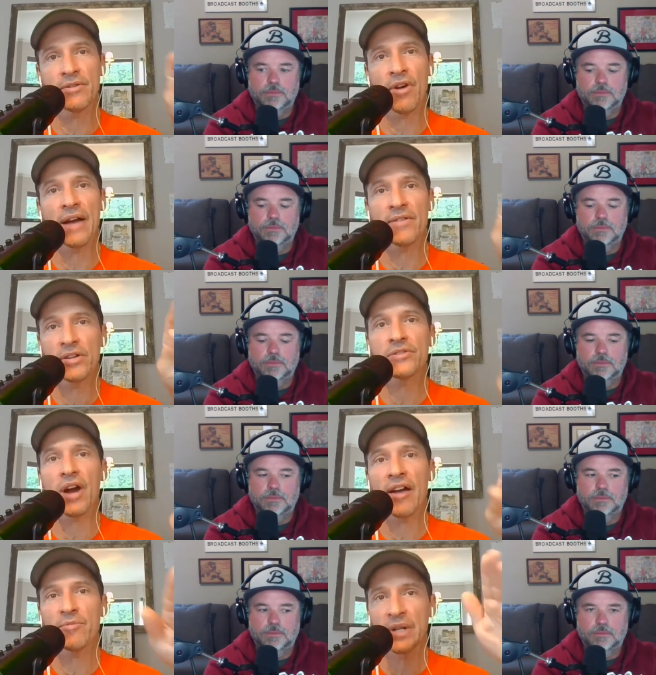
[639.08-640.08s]
Speaker 1: drive, good
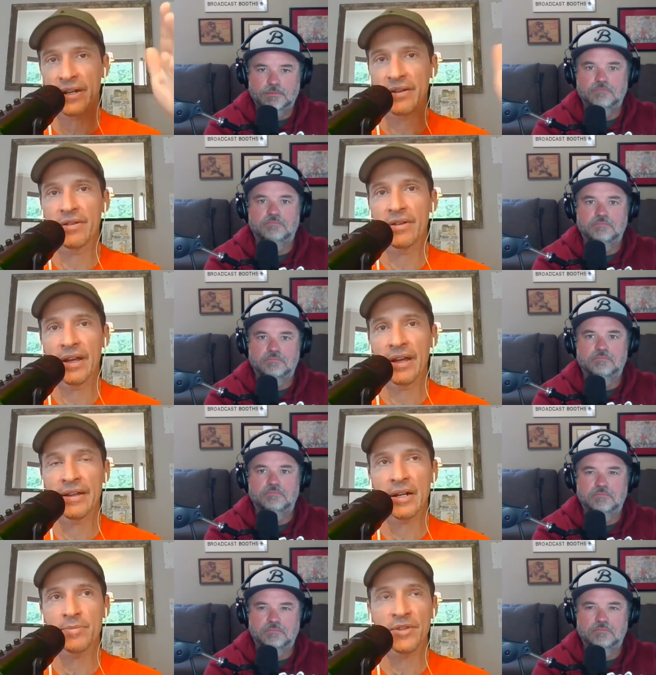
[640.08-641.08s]
drive, but it,
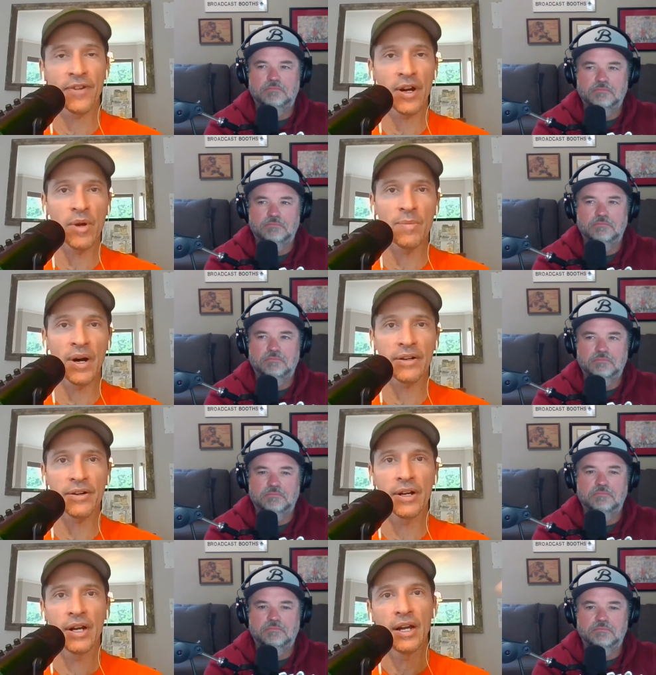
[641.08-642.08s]
ended up in the fairway
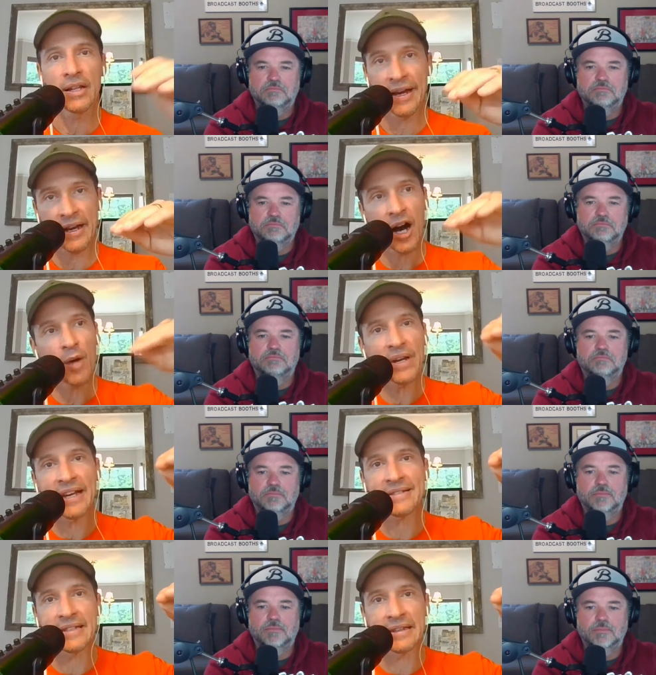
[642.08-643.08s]
bunker, like mm. up
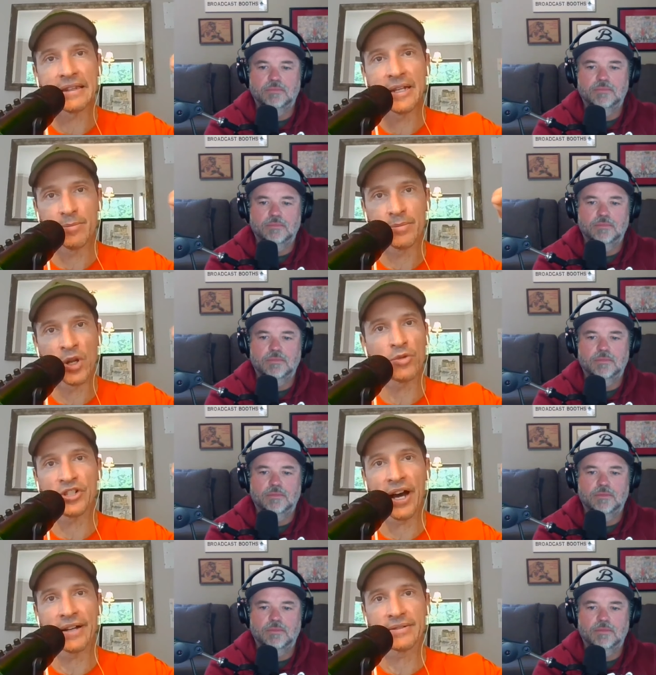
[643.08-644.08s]
against the lip, no
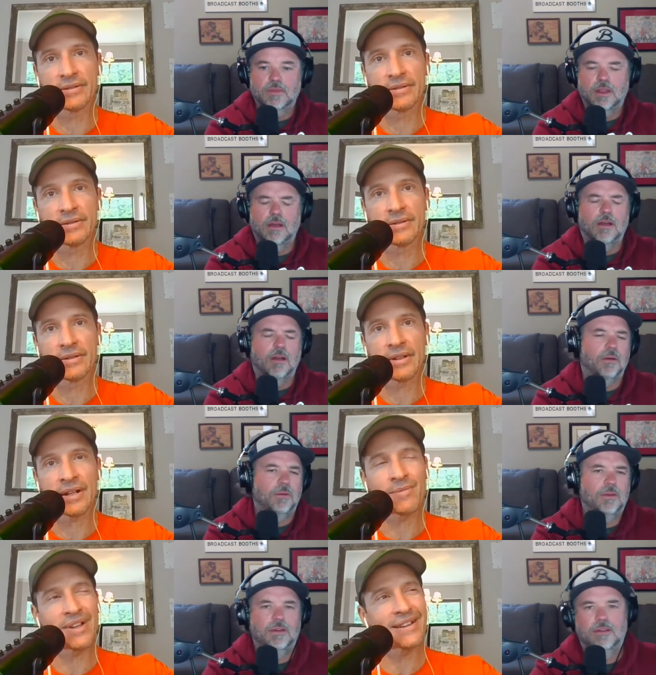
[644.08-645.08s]
shot. Oh,
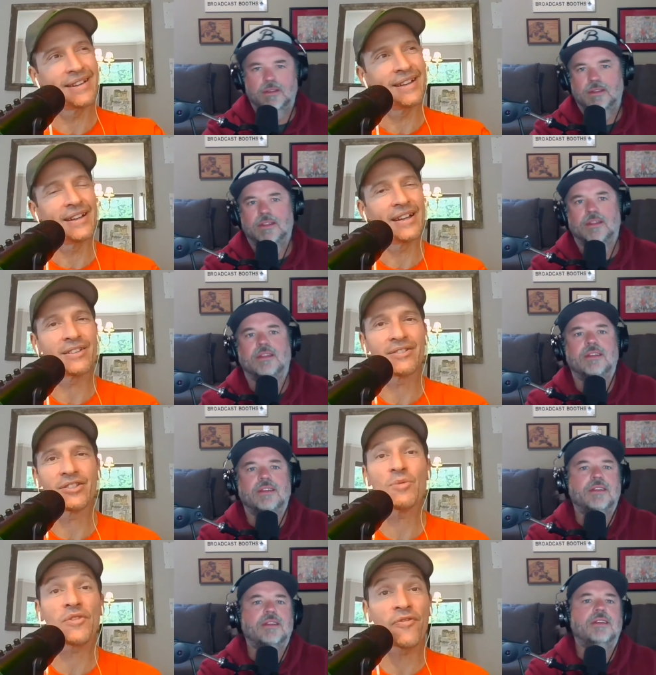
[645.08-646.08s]
and I'm like, and
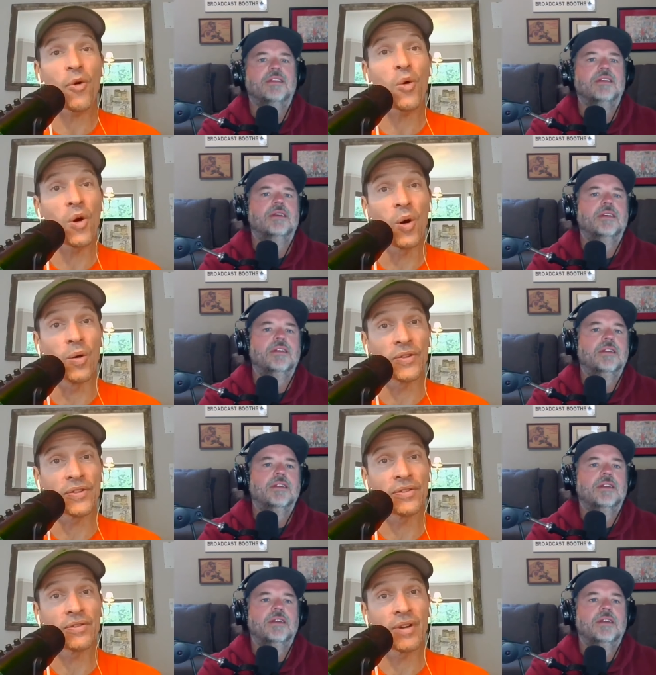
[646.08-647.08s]
two and four
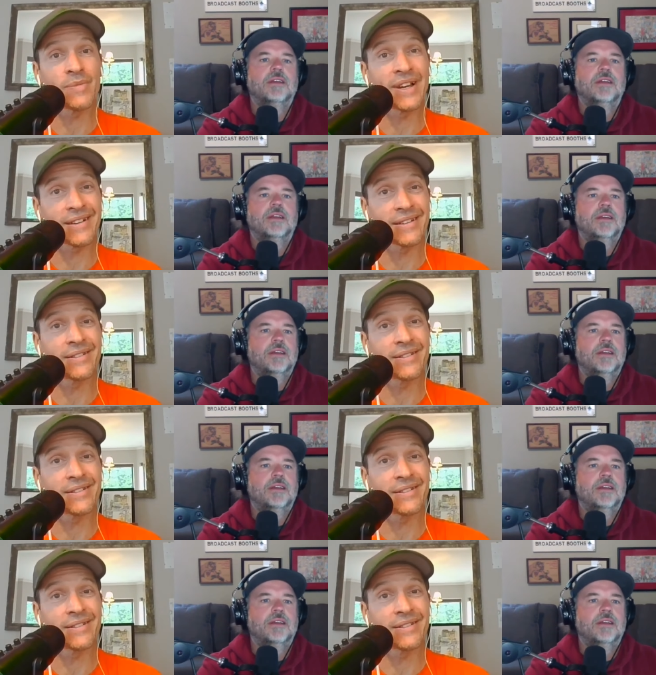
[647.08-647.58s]
holes. I'm like,